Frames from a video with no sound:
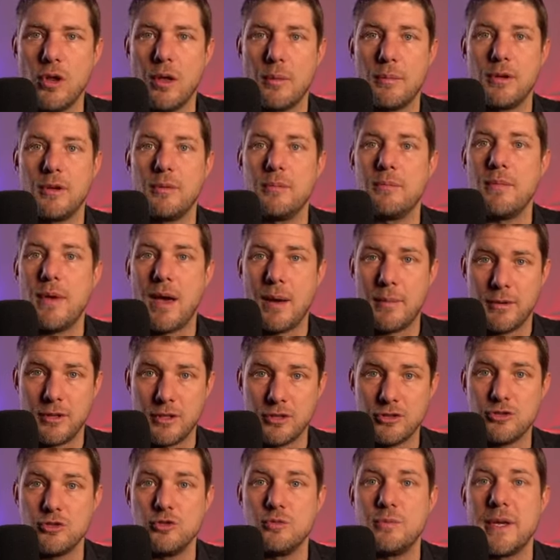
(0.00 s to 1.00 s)
I'm going to
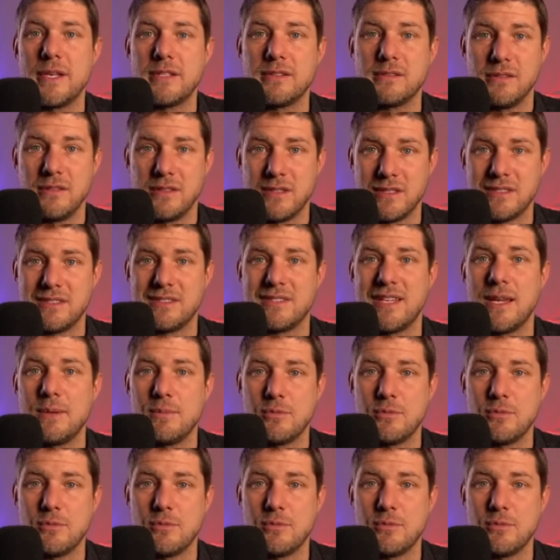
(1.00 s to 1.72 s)
shoot basically the same